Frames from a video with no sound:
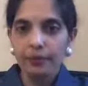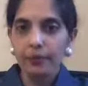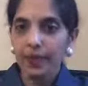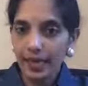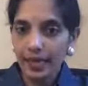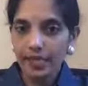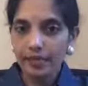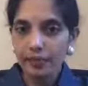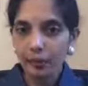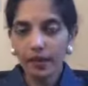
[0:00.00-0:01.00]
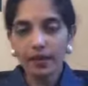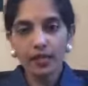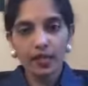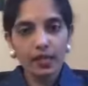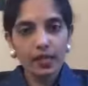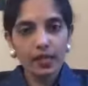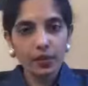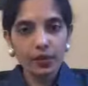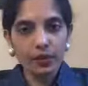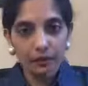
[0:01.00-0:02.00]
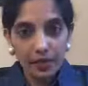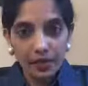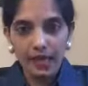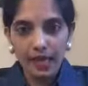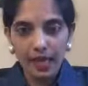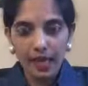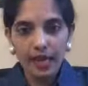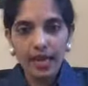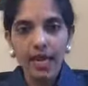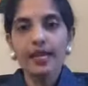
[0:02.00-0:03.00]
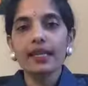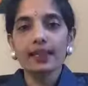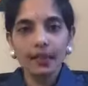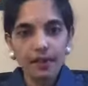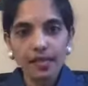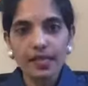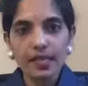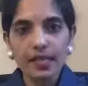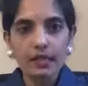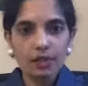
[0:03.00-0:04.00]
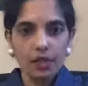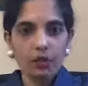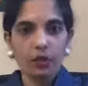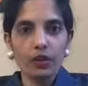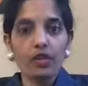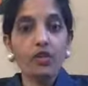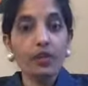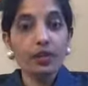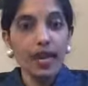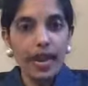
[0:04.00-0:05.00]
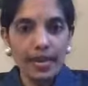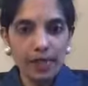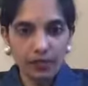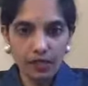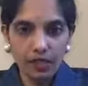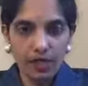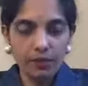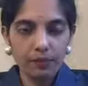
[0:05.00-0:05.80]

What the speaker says: That is more during the midday, and tamas is much more during the end of the day.